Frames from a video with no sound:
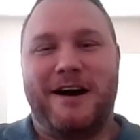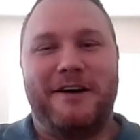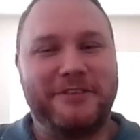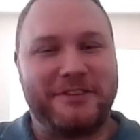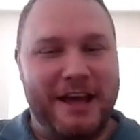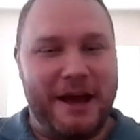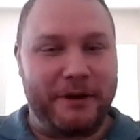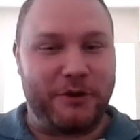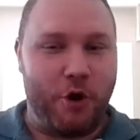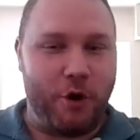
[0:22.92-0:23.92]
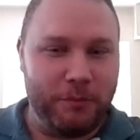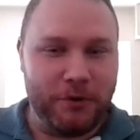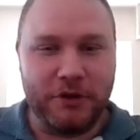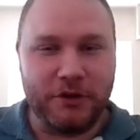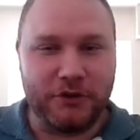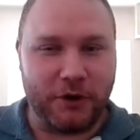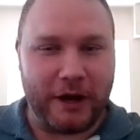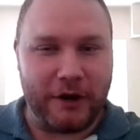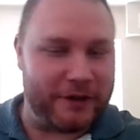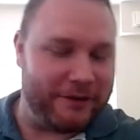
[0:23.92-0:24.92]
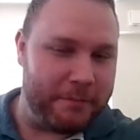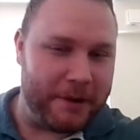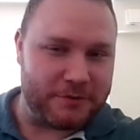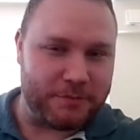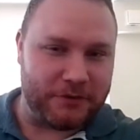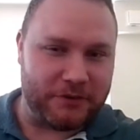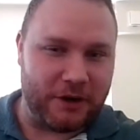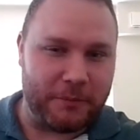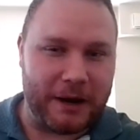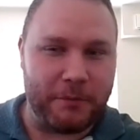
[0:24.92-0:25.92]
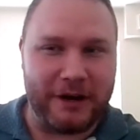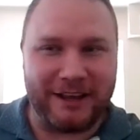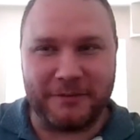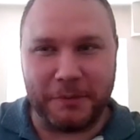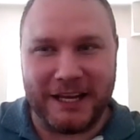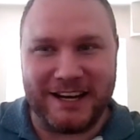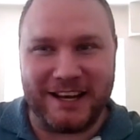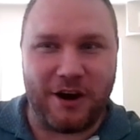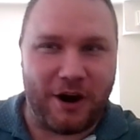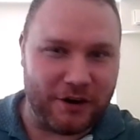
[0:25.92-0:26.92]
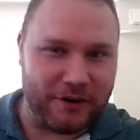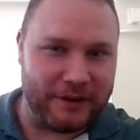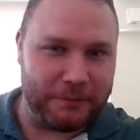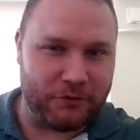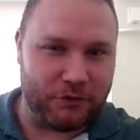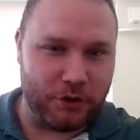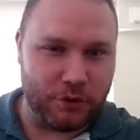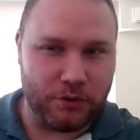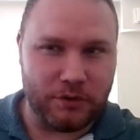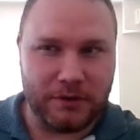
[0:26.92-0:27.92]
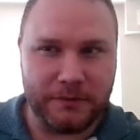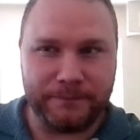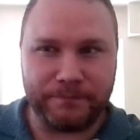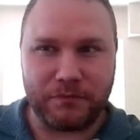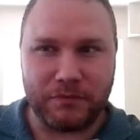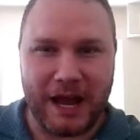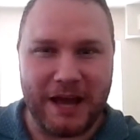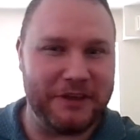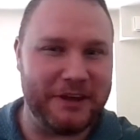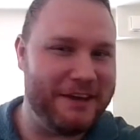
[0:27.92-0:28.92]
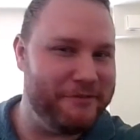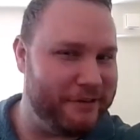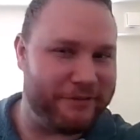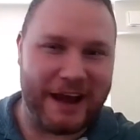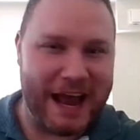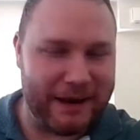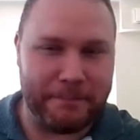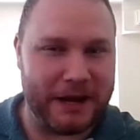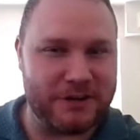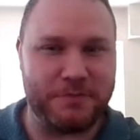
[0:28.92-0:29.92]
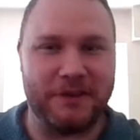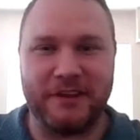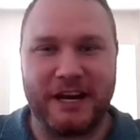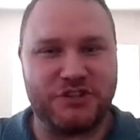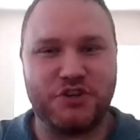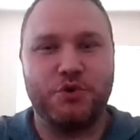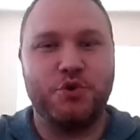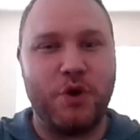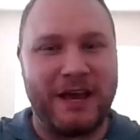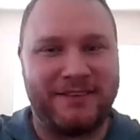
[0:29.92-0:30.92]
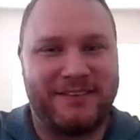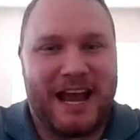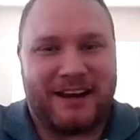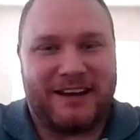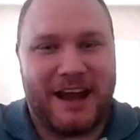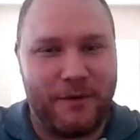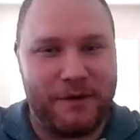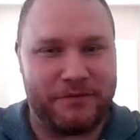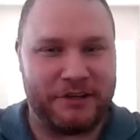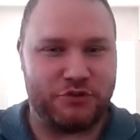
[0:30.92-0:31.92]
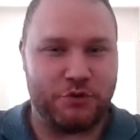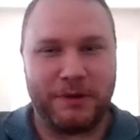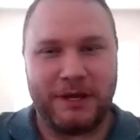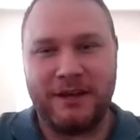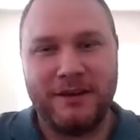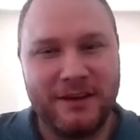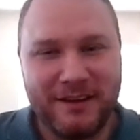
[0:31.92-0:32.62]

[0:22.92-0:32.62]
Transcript: Obviously, I'm at home, so I don't have a bench press here, but I'm going to explain the concepts to you. I think even if I had a bench press and I showed you exactly how everything should be,